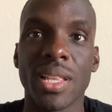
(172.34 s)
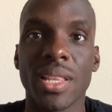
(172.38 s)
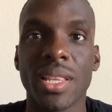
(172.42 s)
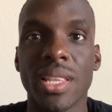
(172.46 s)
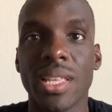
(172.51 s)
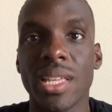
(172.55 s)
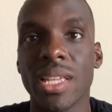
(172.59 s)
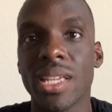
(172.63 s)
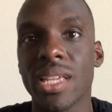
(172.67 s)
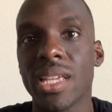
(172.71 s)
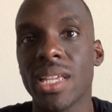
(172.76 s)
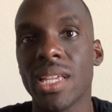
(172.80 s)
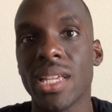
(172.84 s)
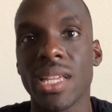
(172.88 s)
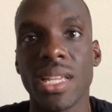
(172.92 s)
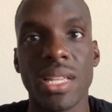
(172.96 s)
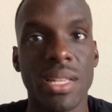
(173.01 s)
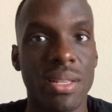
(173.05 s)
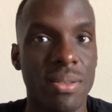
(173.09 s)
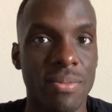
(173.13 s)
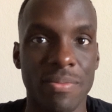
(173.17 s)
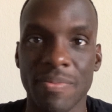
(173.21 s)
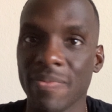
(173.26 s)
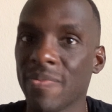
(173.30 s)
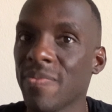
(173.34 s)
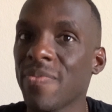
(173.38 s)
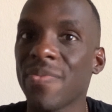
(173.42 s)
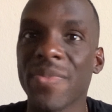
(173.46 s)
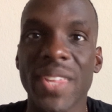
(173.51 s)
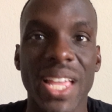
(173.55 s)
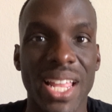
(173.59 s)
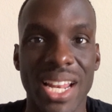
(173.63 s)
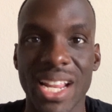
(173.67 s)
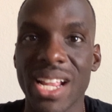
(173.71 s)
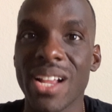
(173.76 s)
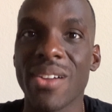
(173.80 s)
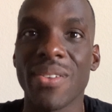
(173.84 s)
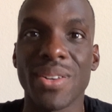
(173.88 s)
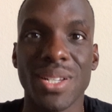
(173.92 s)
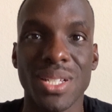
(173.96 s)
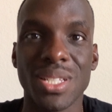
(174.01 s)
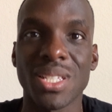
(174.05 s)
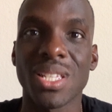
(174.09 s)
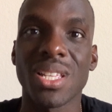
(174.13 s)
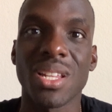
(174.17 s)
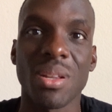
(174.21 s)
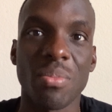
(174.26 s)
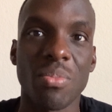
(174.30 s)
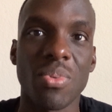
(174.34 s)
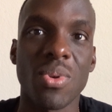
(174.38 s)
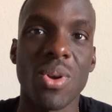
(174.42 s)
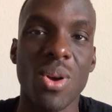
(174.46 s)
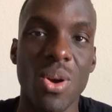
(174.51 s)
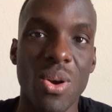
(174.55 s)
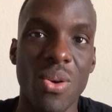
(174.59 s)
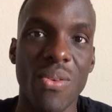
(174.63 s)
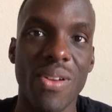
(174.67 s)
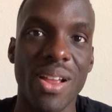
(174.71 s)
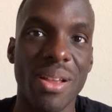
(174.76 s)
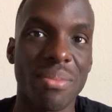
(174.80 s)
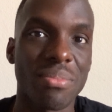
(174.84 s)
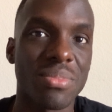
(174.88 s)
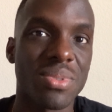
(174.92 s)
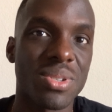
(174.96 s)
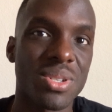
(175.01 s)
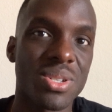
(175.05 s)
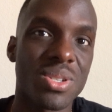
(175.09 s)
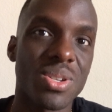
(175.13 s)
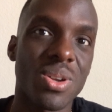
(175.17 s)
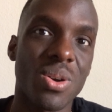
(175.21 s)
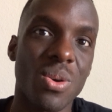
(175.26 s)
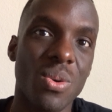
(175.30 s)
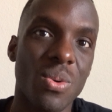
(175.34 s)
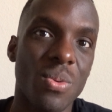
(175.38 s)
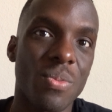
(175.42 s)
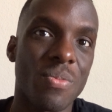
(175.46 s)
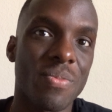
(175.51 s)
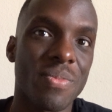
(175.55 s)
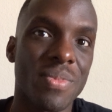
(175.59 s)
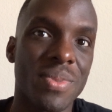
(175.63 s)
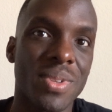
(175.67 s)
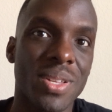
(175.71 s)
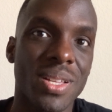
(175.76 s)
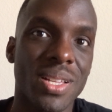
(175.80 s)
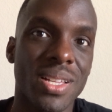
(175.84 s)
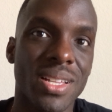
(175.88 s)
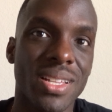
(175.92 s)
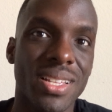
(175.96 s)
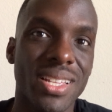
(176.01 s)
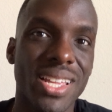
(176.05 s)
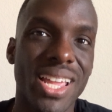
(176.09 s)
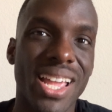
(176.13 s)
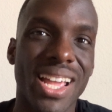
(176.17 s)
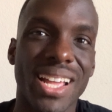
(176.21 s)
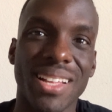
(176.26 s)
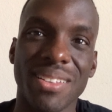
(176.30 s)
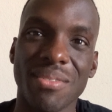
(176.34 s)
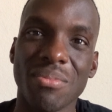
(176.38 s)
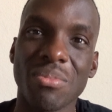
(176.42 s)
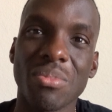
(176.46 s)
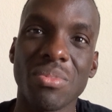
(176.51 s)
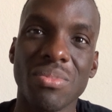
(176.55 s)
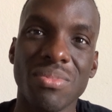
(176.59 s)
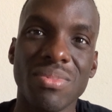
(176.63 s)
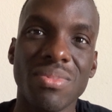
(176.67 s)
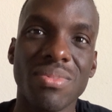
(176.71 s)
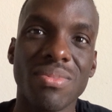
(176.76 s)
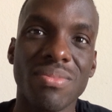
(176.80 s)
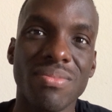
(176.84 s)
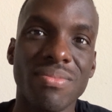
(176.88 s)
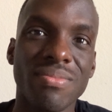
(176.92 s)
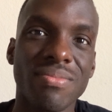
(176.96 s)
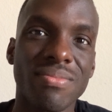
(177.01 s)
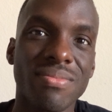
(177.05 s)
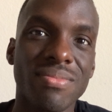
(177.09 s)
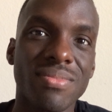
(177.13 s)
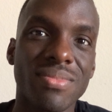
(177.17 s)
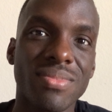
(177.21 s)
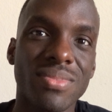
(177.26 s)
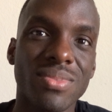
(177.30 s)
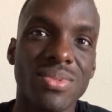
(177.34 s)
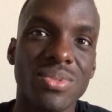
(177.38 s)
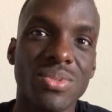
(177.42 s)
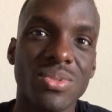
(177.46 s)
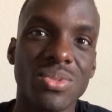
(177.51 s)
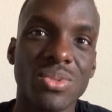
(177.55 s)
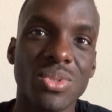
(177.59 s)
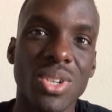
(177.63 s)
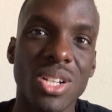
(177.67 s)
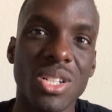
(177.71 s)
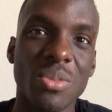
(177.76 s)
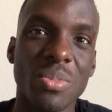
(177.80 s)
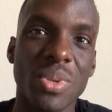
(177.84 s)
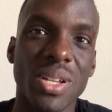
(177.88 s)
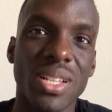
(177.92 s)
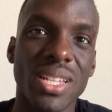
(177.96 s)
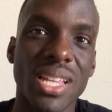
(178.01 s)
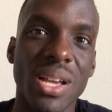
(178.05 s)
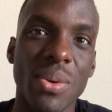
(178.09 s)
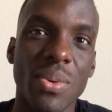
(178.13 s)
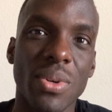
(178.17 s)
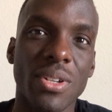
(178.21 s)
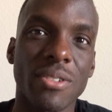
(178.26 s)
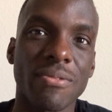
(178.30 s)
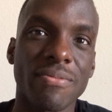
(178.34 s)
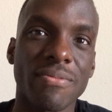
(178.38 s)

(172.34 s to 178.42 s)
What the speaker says: the adherence to the program. So yeah, trust me on that.